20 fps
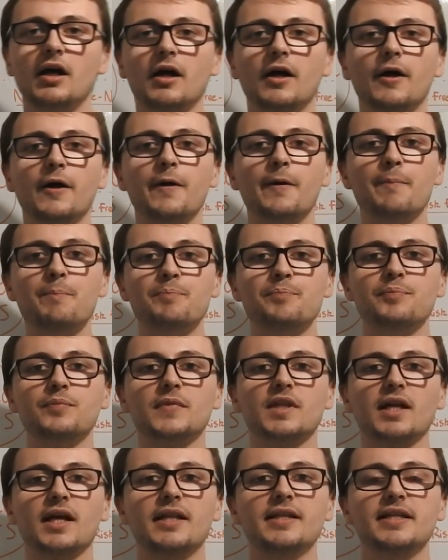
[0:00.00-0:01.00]
and
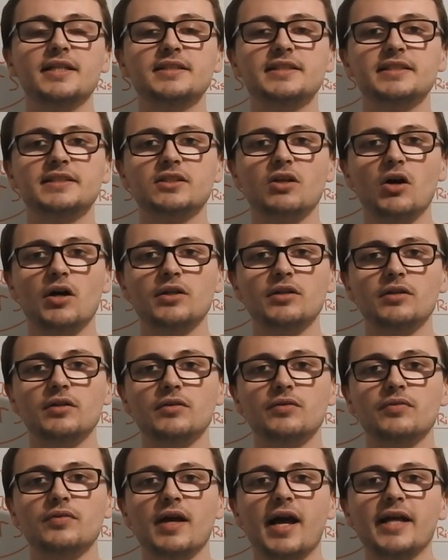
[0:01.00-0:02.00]
this is kind
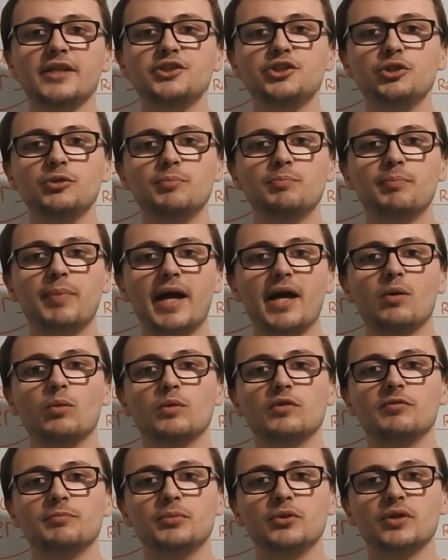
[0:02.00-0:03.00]
of, as you bet
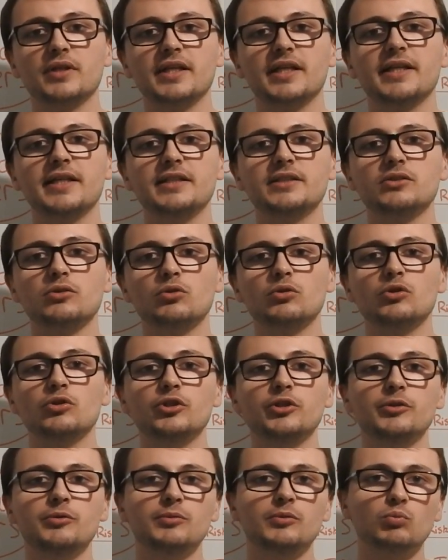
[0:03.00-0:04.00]
with bookies or
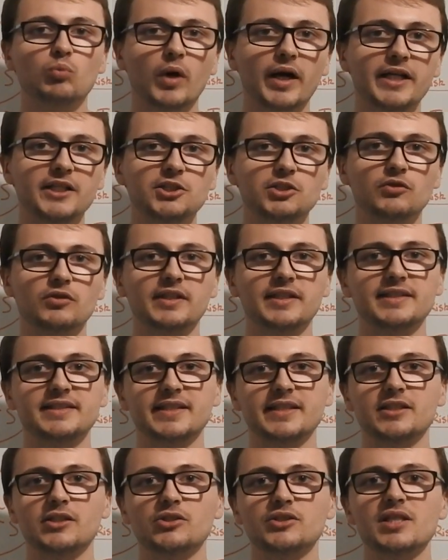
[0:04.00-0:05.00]
you wager on
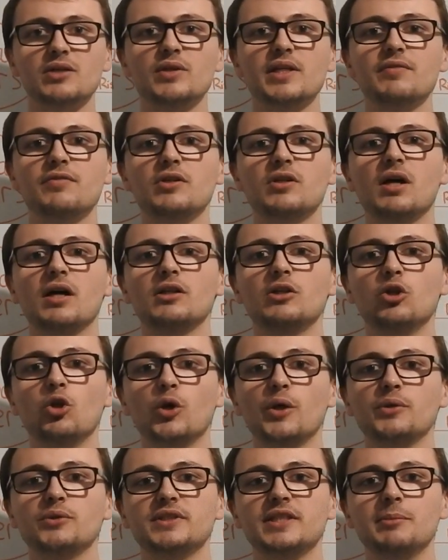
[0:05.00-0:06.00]
casinos, they'll give you like
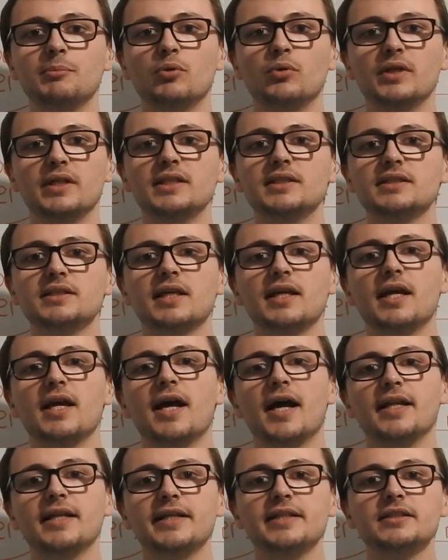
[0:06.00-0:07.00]
loyalty points,
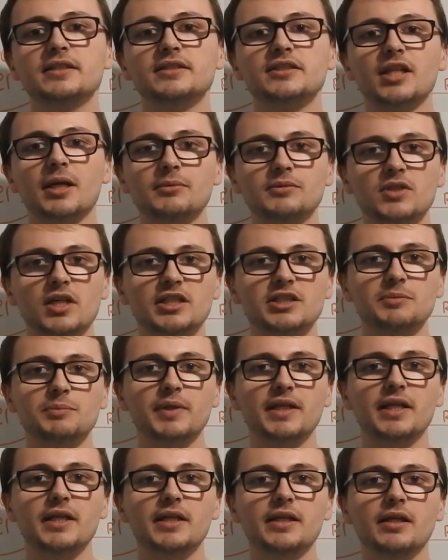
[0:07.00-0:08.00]
and these can sometimes
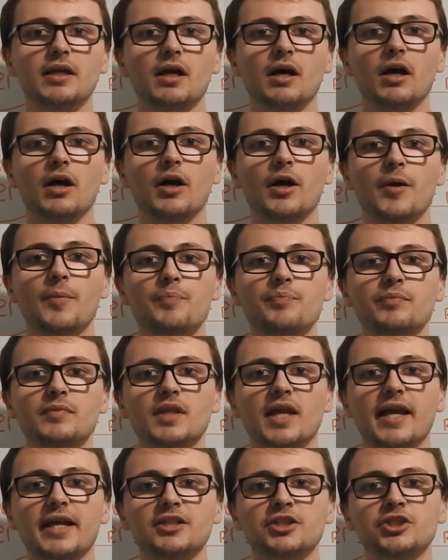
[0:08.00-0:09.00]
be
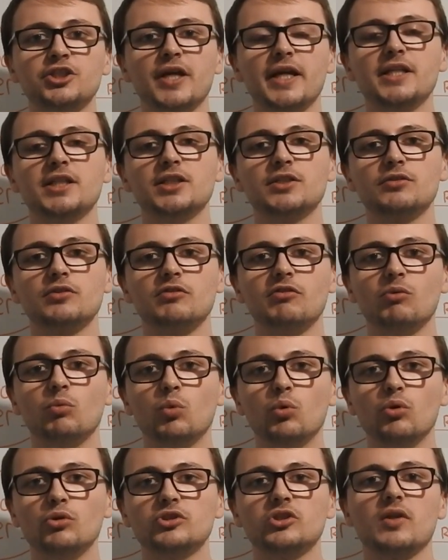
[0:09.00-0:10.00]
exchanged for
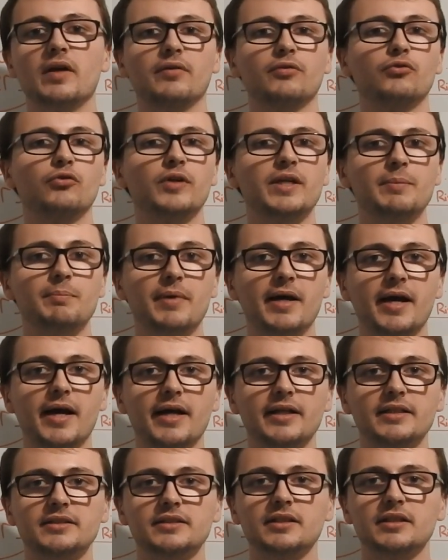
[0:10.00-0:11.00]
rewards like free
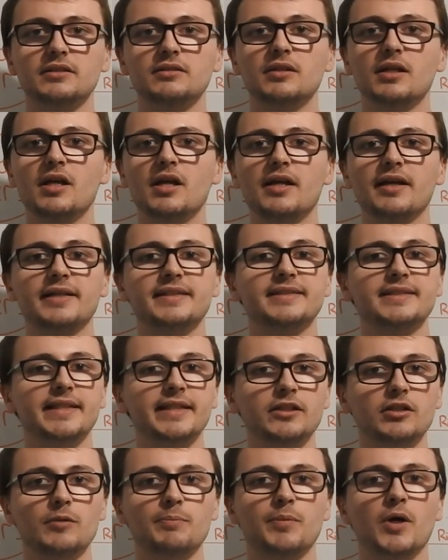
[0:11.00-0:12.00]
bets and
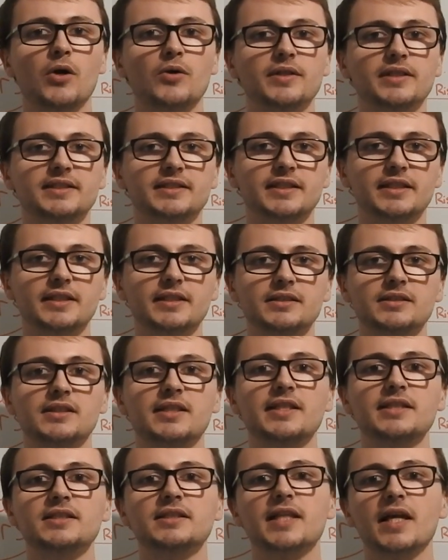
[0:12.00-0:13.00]
casino bonuses, so
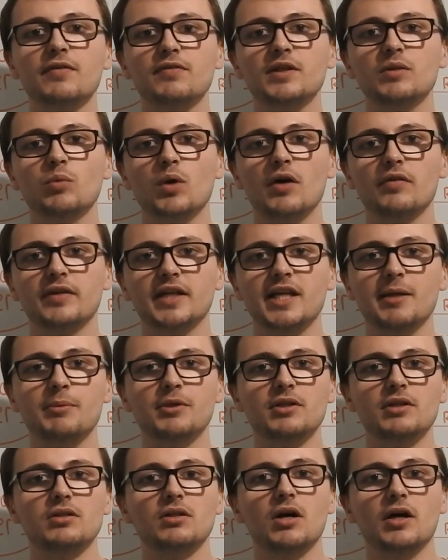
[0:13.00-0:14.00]
these are definitely worth
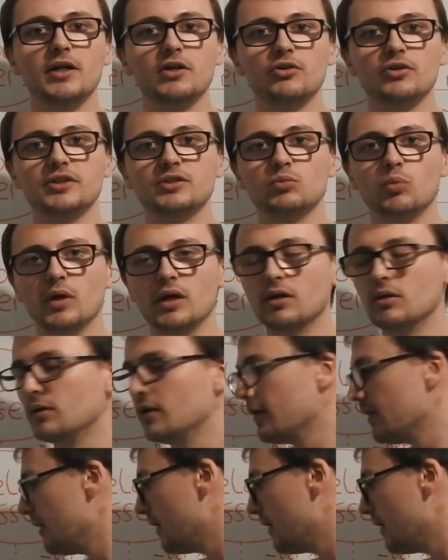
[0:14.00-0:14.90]
keeping an eye on as well.